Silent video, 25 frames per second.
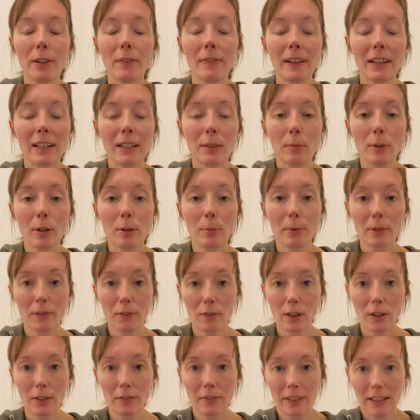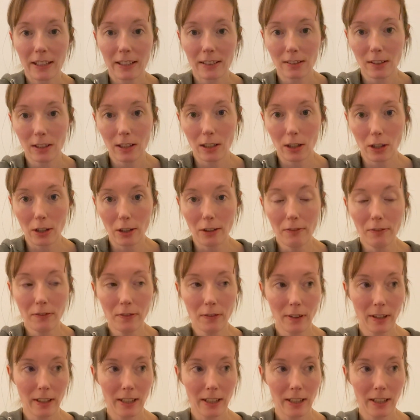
and it will be full of things I love,